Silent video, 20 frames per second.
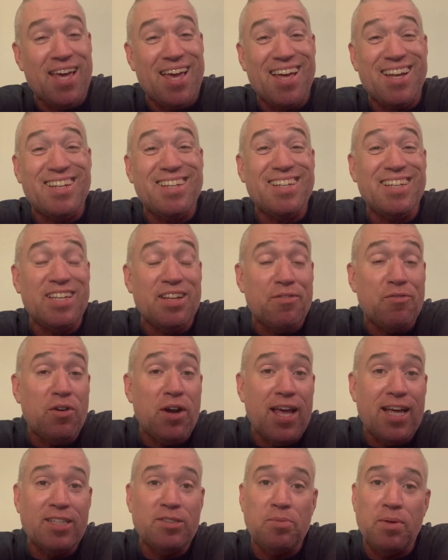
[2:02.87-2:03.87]
get to different
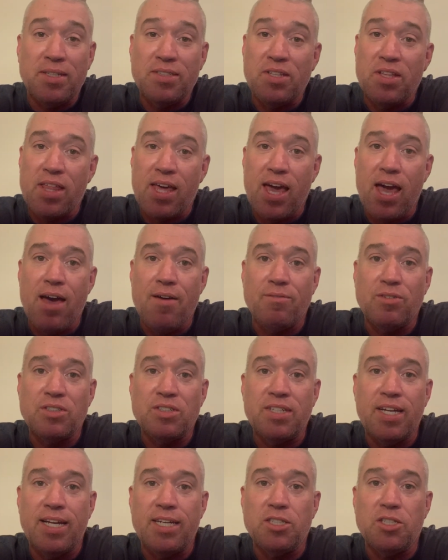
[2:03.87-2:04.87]
aspects of the
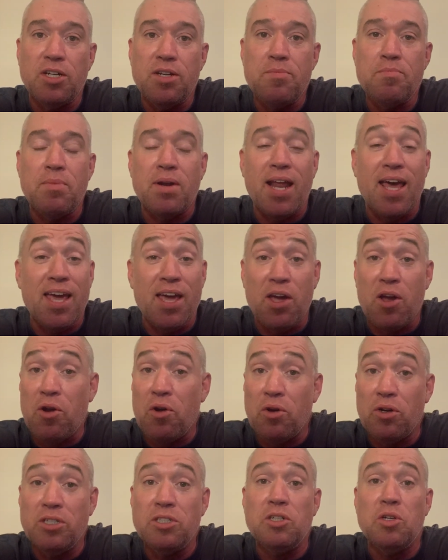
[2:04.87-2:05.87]
conversation, but I
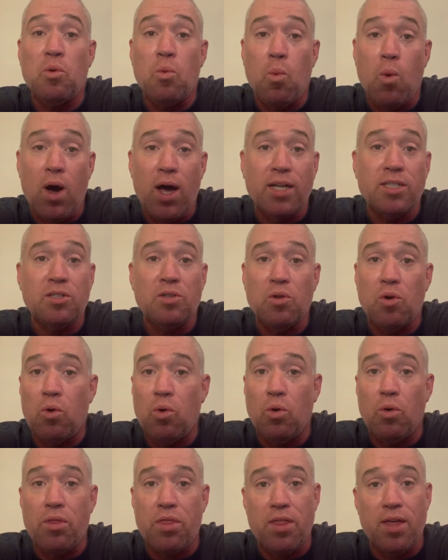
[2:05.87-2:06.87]
encourage you to watch the
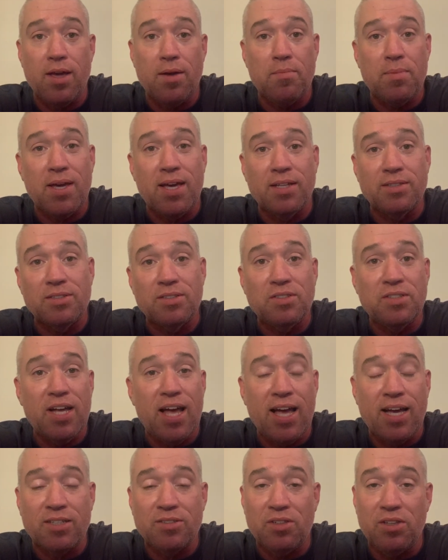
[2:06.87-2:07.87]
whole thing because it's
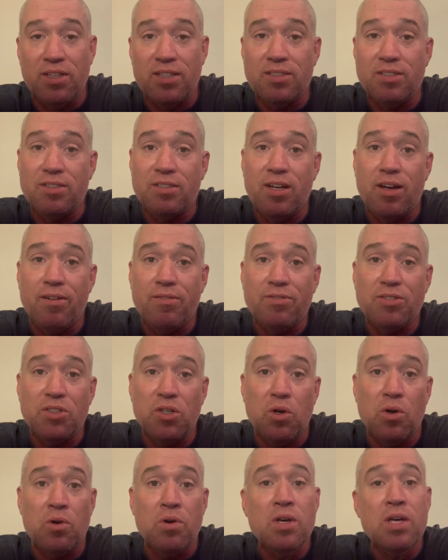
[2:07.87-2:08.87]
excellent stuff. So
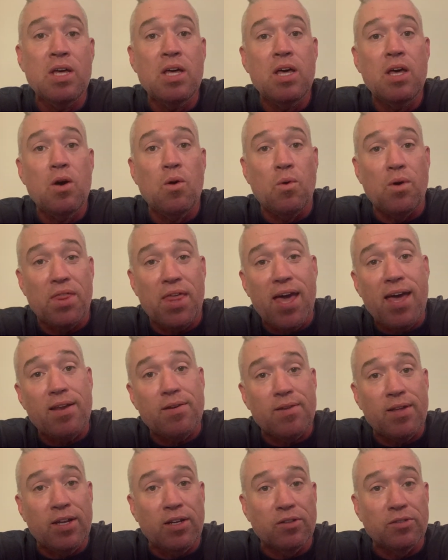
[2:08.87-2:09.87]
with that,
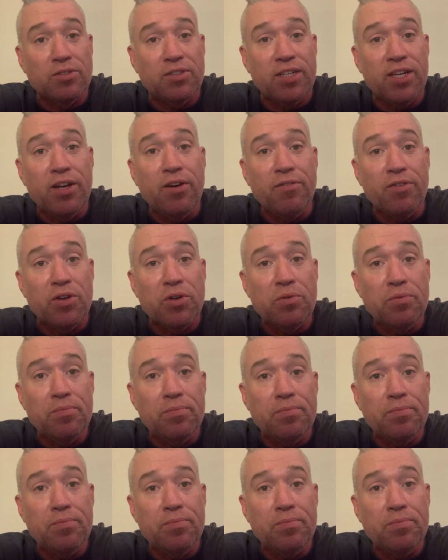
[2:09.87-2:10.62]
here's the interview.